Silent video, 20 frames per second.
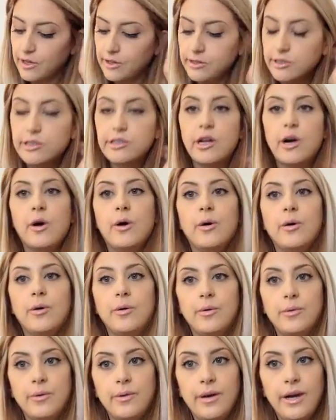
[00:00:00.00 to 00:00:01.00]

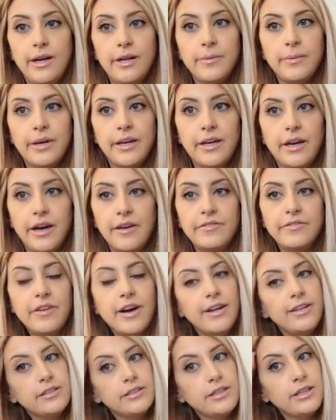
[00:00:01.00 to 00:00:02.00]
So anyway, I
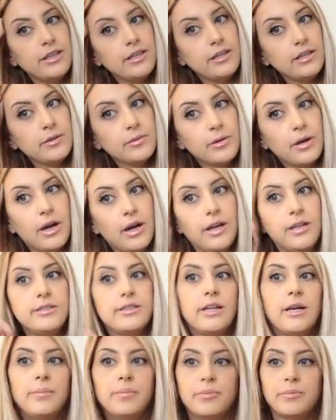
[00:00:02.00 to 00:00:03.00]
finally
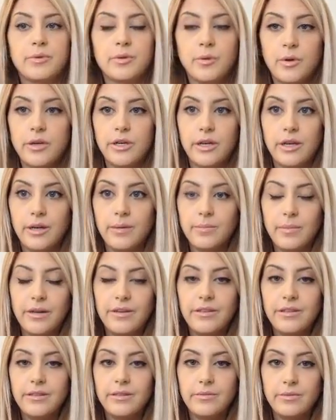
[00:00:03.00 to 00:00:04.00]
ended up recording
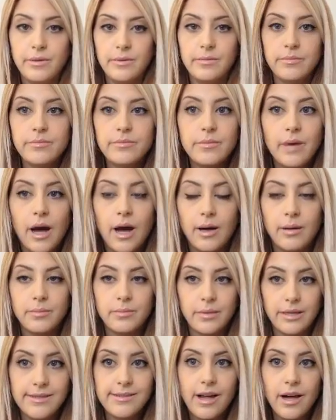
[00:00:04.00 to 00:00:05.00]

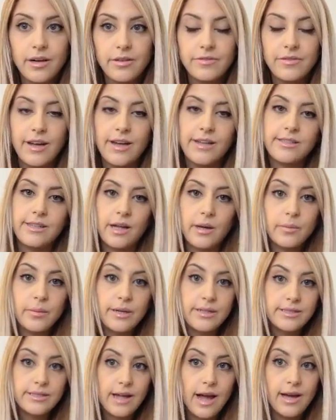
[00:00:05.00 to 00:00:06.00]
myself as I
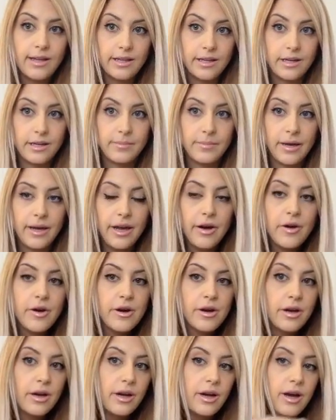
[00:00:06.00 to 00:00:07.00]
was highlighting my
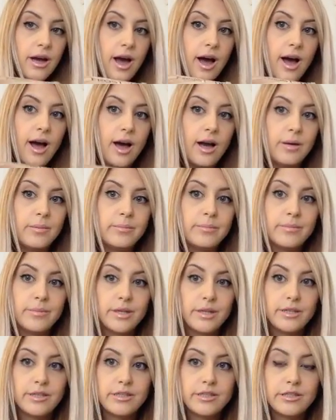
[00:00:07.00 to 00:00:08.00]
hair.
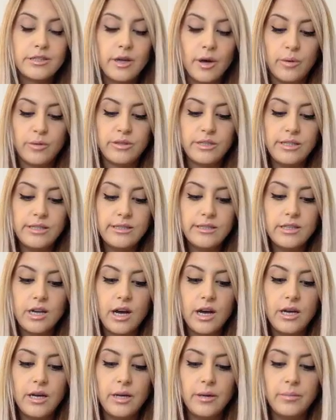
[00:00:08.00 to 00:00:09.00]
So this
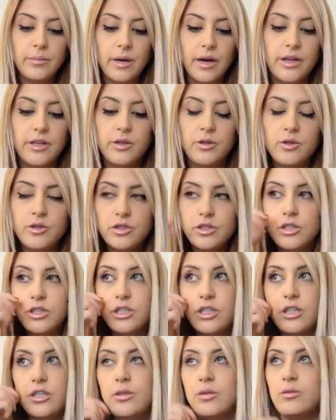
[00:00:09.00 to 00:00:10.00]
time I
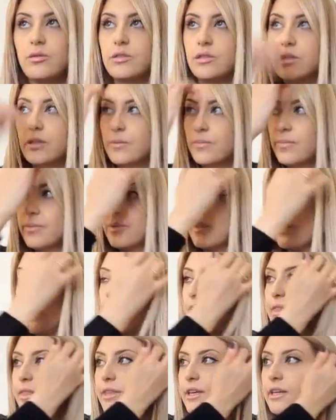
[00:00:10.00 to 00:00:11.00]
usually use,
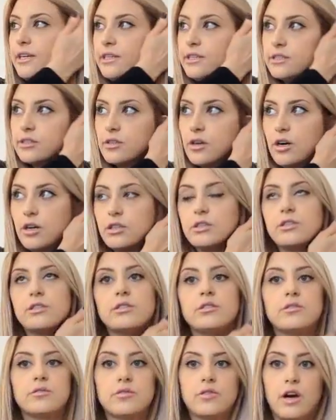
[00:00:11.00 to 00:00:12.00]
I think it's called
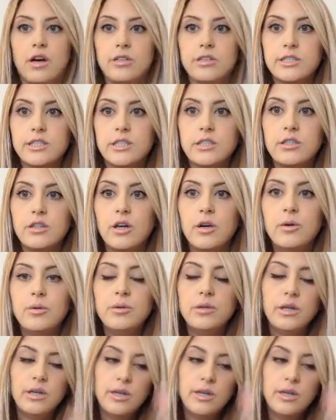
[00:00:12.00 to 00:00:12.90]
Frost and Glow.